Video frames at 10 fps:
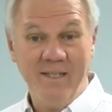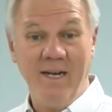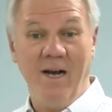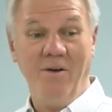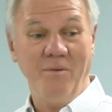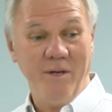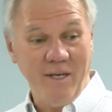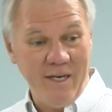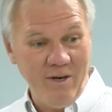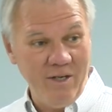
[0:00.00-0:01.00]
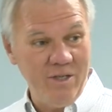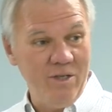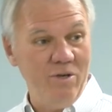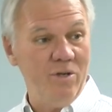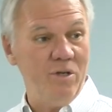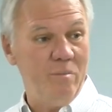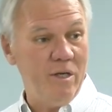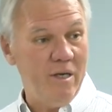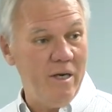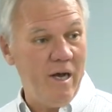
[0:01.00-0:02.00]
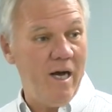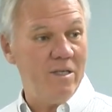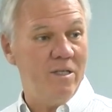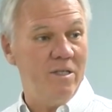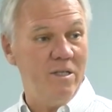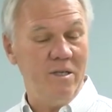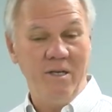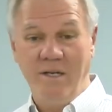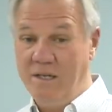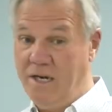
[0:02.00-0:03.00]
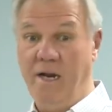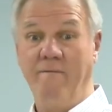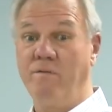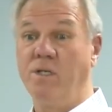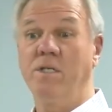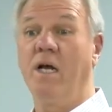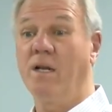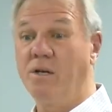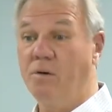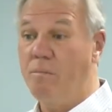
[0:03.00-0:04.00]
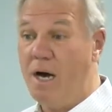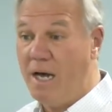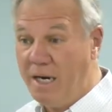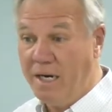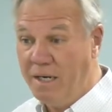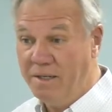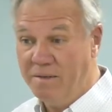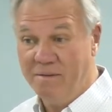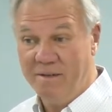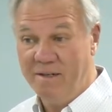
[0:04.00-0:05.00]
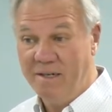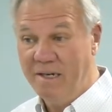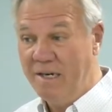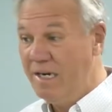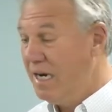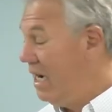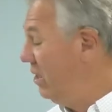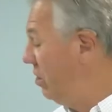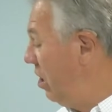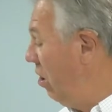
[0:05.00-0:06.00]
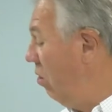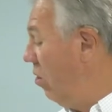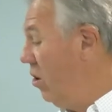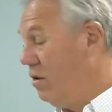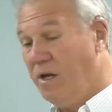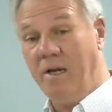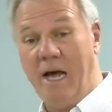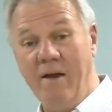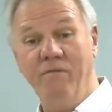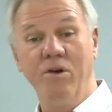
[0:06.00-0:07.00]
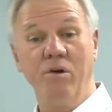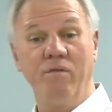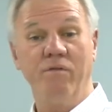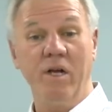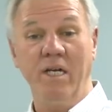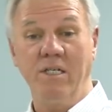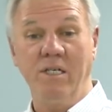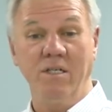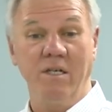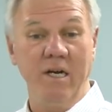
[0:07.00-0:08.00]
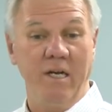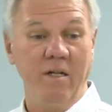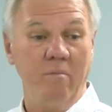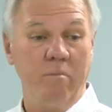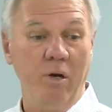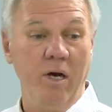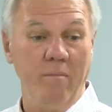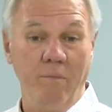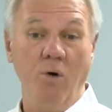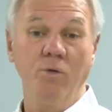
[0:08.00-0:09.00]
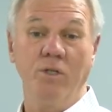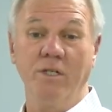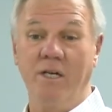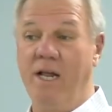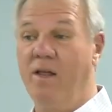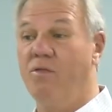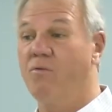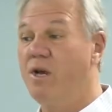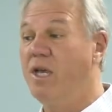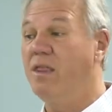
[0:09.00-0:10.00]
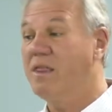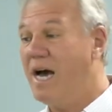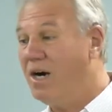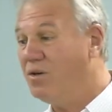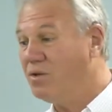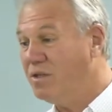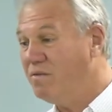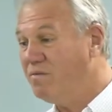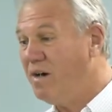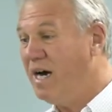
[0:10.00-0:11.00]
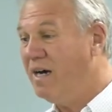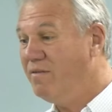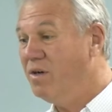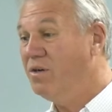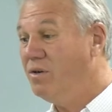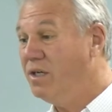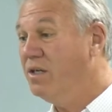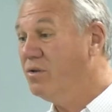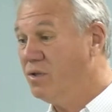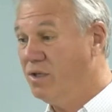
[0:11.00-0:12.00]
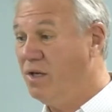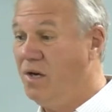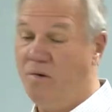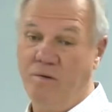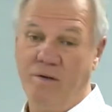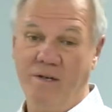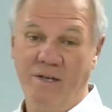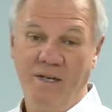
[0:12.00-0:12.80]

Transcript: That's how it carries nourishment and oxygen to every cell in your body. And so the life of your flesh is in the blood. Moses said it 3,500 years ago.